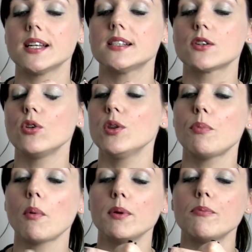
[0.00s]
It's called the
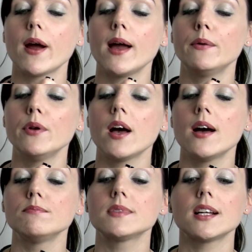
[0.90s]
Bobbi Brown
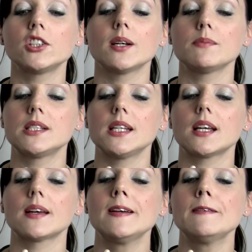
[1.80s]
Touch Up Stick.